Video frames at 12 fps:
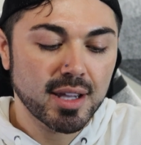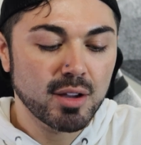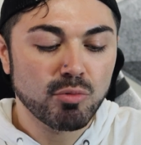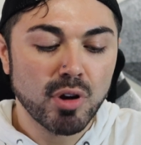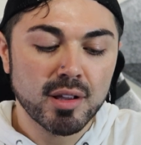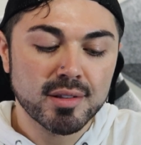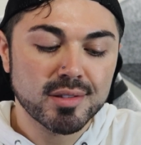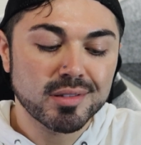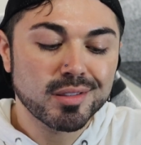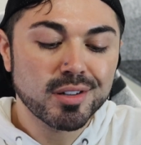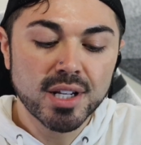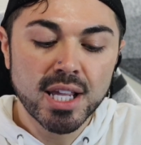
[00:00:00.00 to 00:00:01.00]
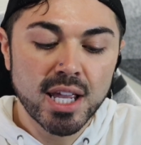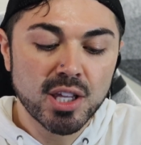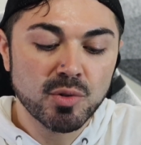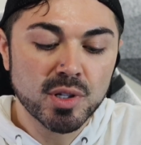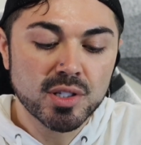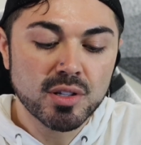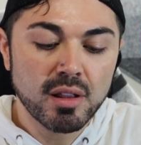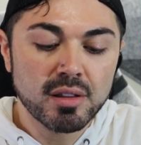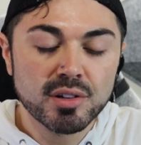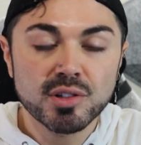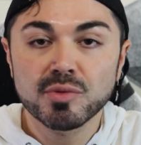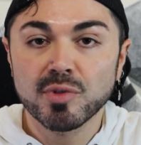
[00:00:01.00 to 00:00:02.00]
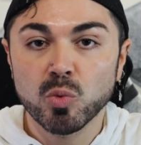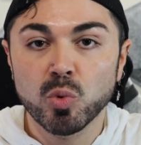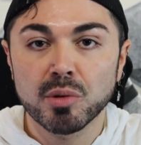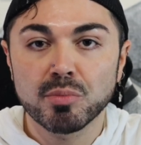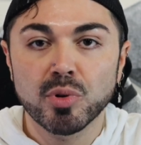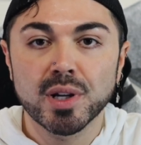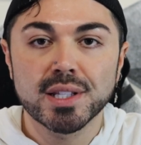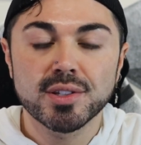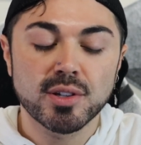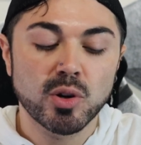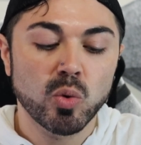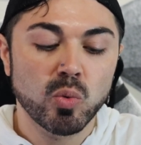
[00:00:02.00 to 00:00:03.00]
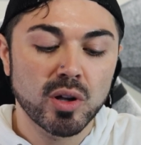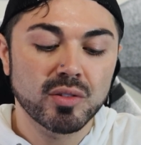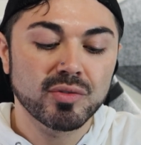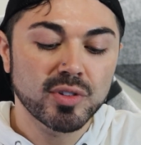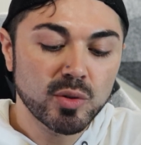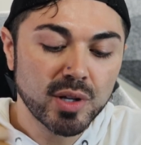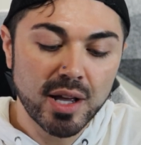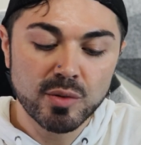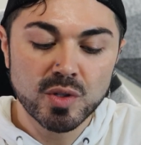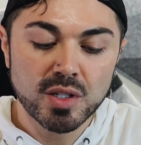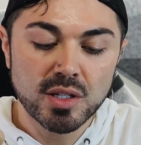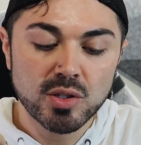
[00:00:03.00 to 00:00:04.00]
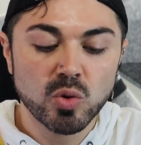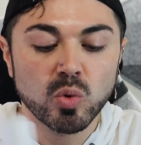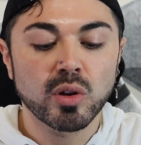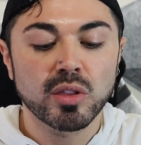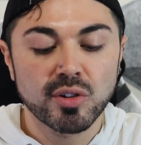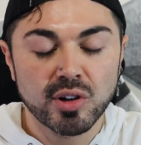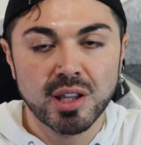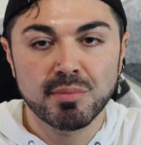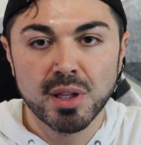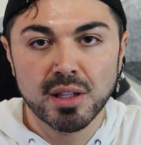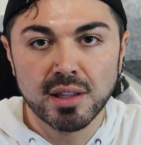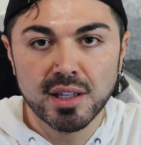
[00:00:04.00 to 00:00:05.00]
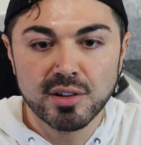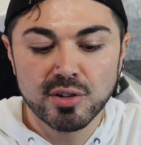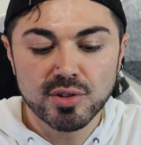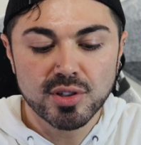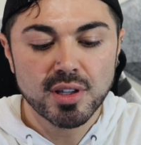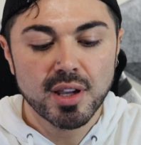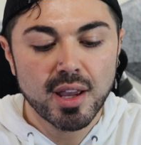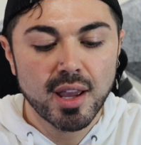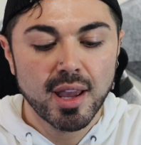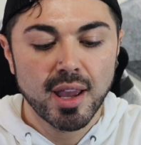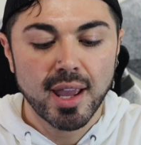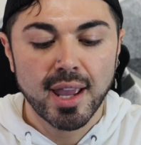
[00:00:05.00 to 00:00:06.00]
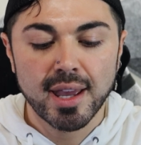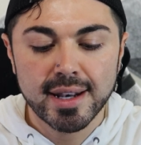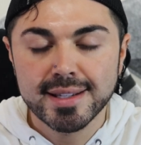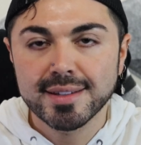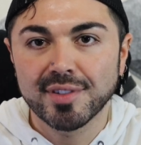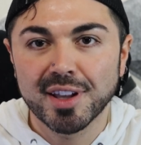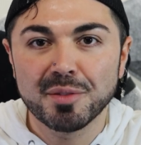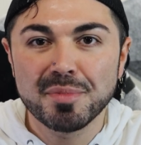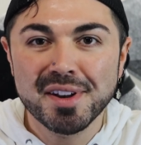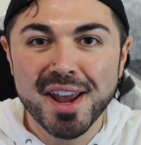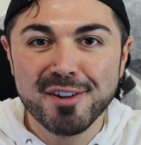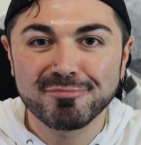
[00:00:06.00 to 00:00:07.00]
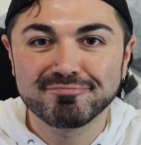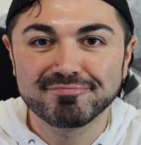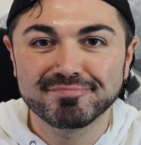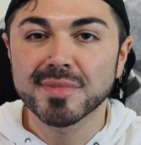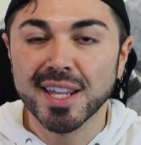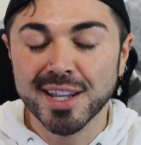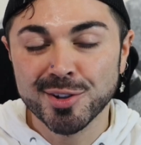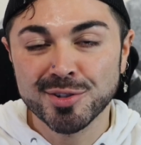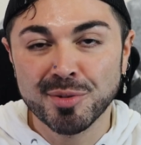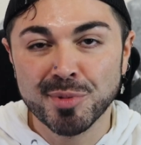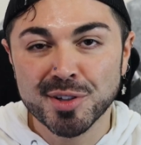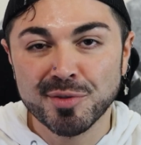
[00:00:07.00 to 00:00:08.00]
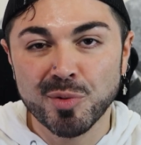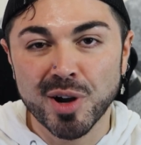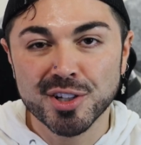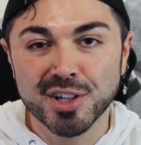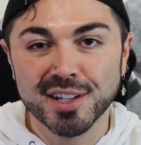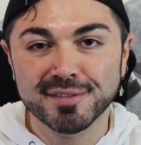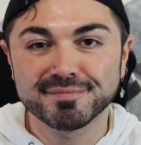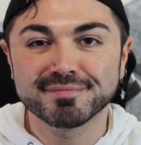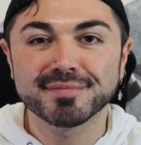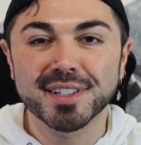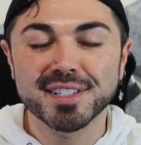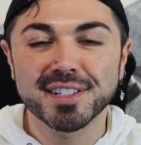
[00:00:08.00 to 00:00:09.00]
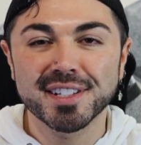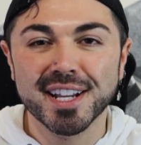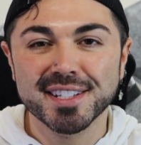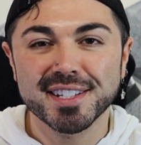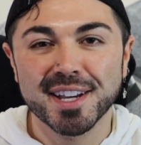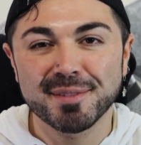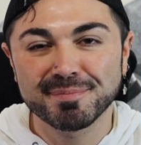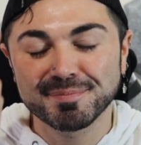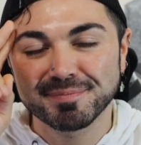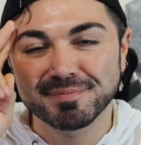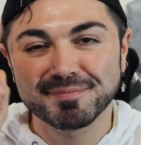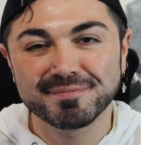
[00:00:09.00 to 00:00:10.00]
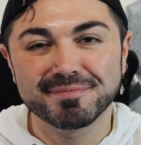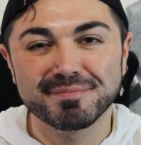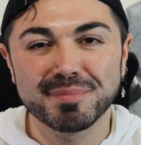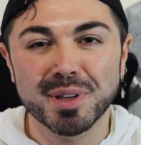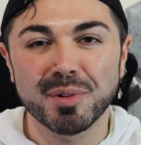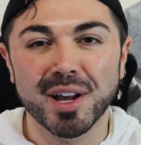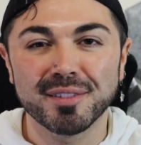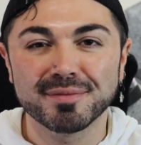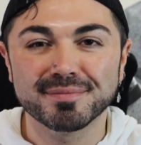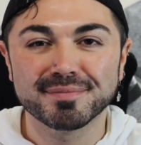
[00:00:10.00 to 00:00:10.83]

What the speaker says: It runs $38 for 1.01 fluid ounces or 30 milliliters and is available now. Thank you so much for watching. Until next time, be well.